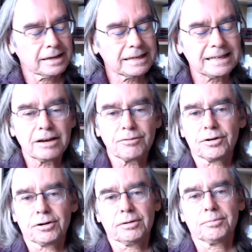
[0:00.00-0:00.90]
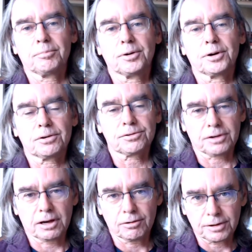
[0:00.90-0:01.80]
Never put
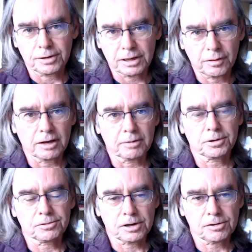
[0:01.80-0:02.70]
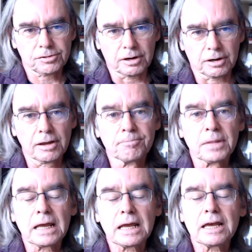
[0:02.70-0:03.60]
yourself in that position.
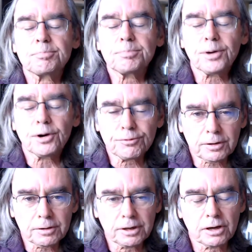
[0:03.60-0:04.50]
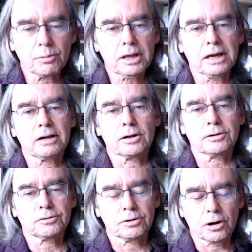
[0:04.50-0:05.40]
It's perfectly okay
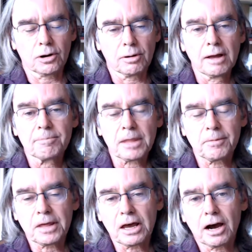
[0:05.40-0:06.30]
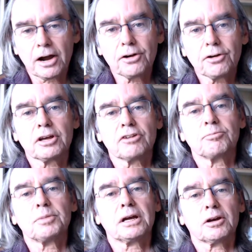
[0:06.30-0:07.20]
not to know. And the irony of
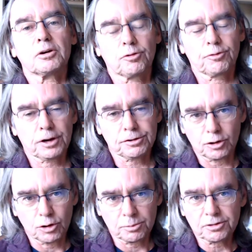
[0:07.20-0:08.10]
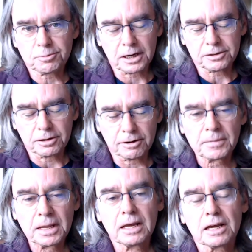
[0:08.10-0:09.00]
being a professional home inspector
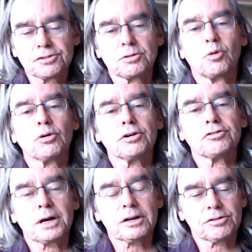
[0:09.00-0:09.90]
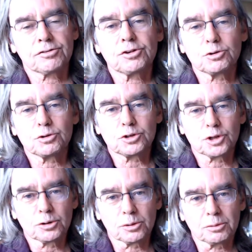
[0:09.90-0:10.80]
is the more inspections you
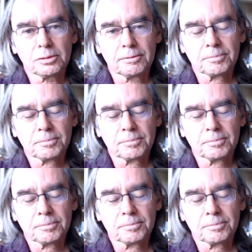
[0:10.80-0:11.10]
do,